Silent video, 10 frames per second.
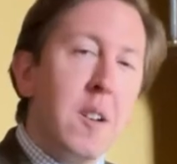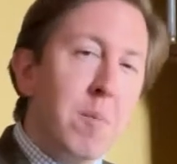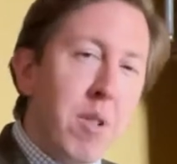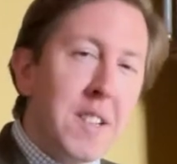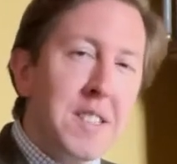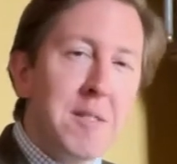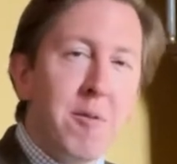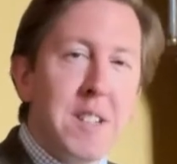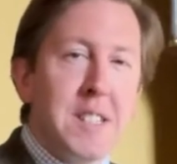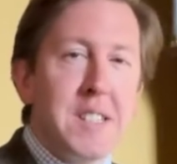Prices have
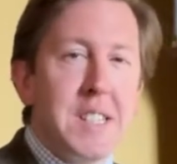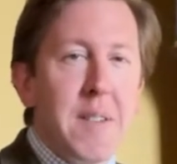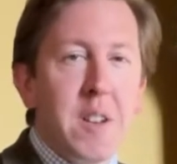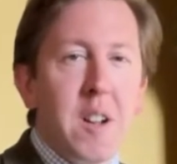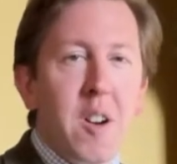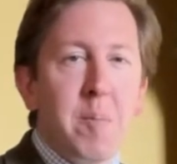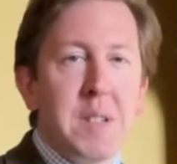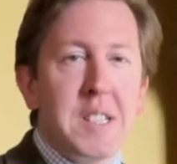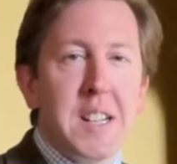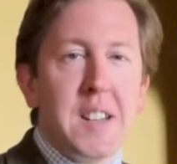risen
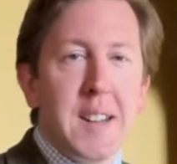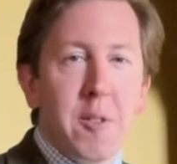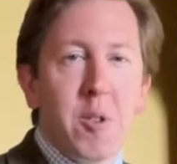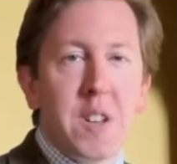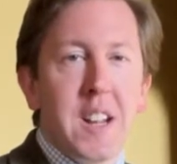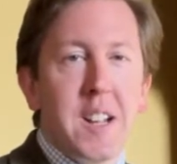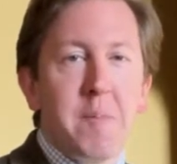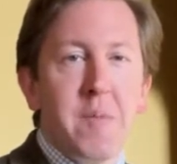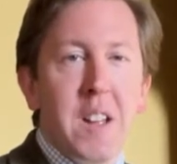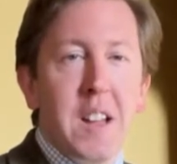7.5% year on year.
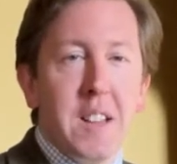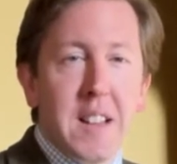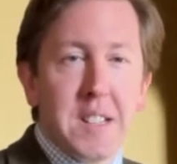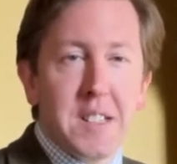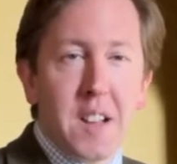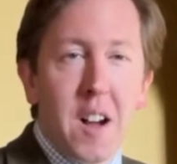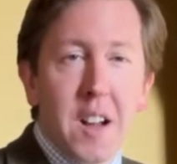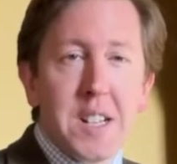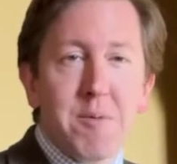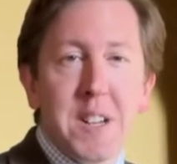That's the
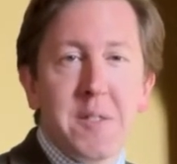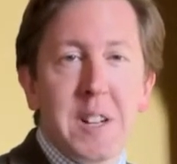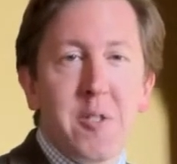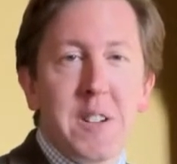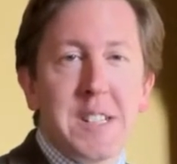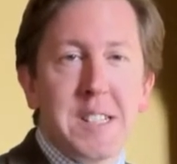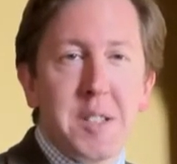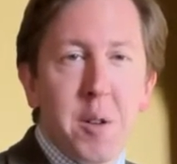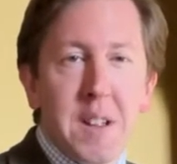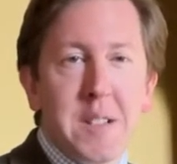highest rate of increase since
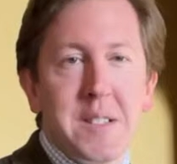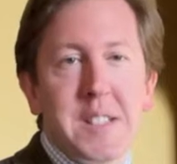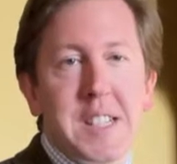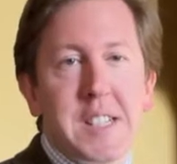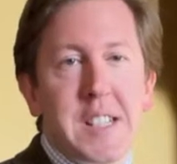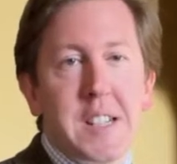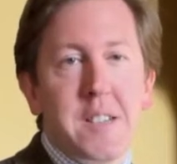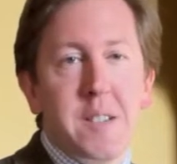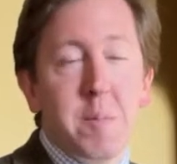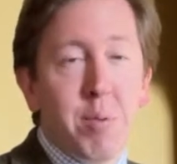2016,
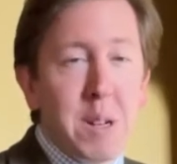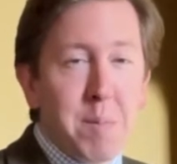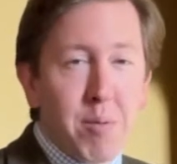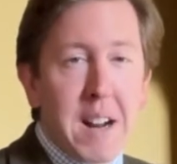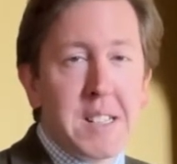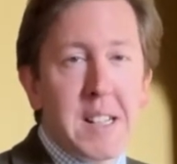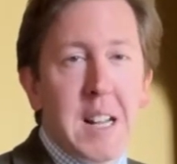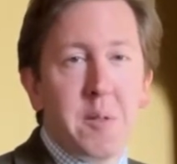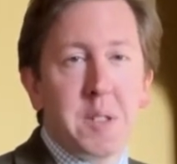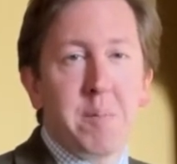pre-Brexit
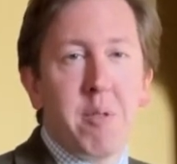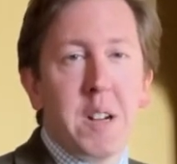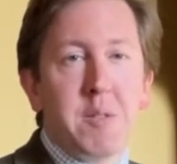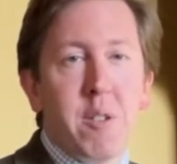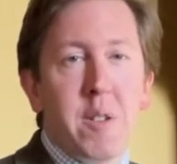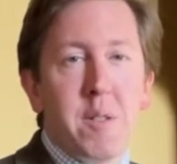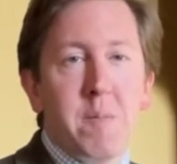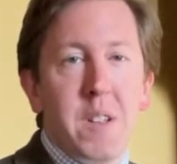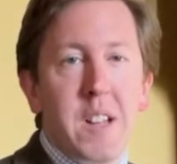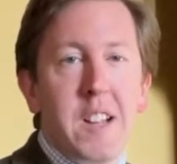levels of price growth.
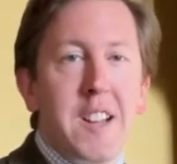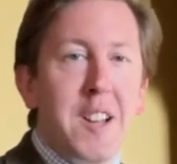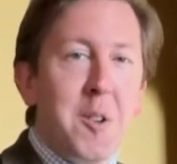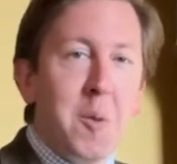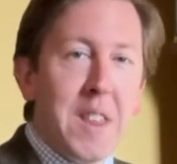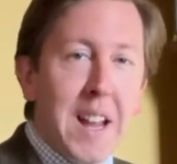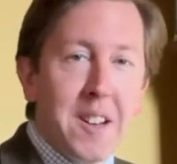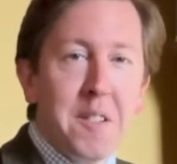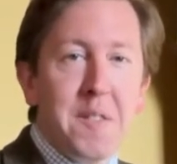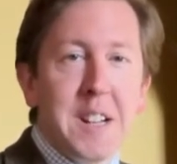With
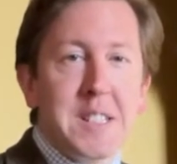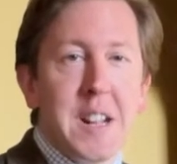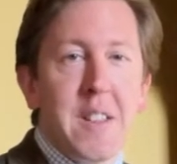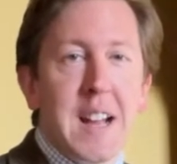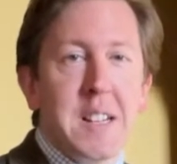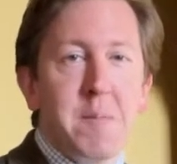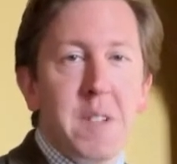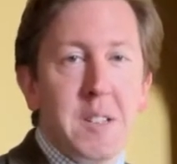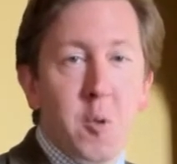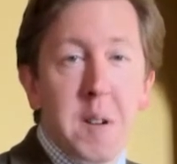headline figures like that,
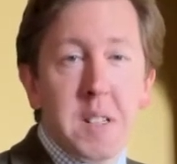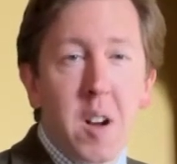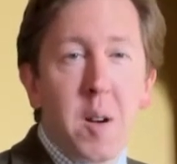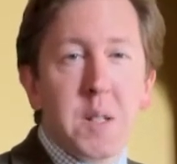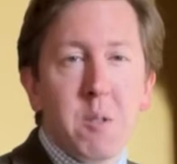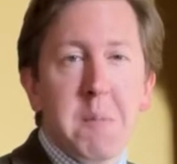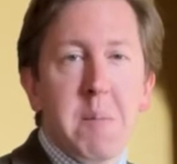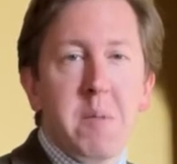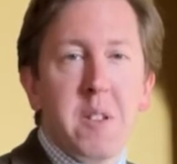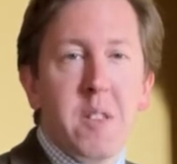it's almost hard to
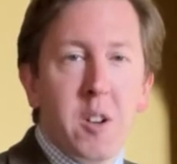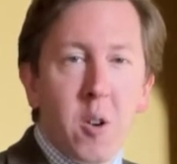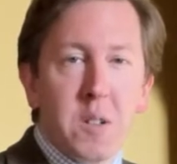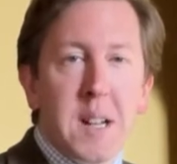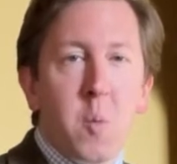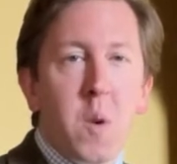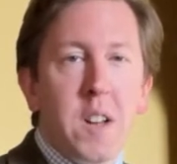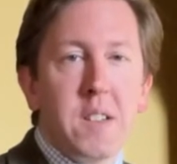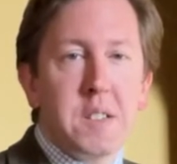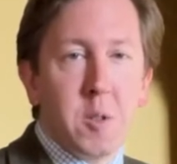remember that Lockdown
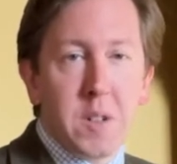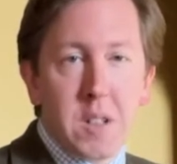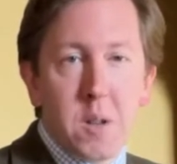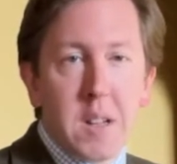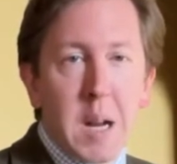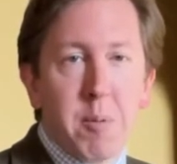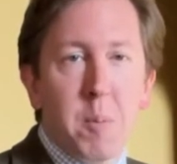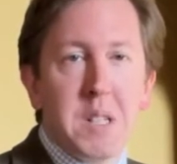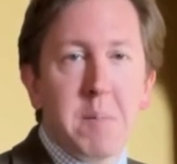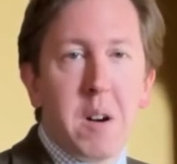1 saw the UK
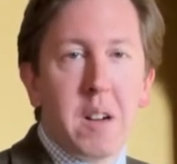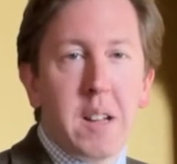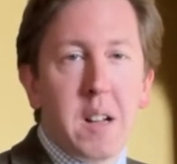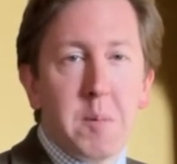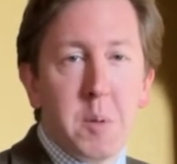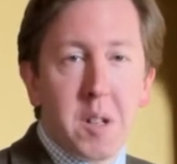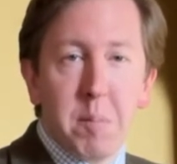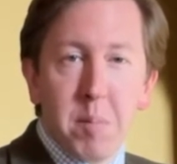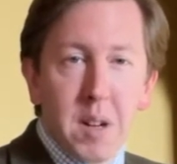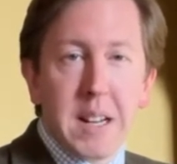property market come to a
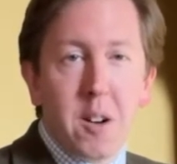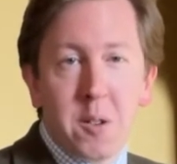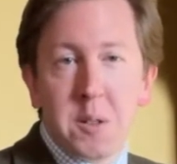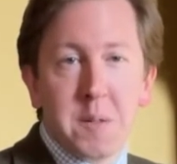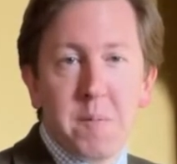complete halt.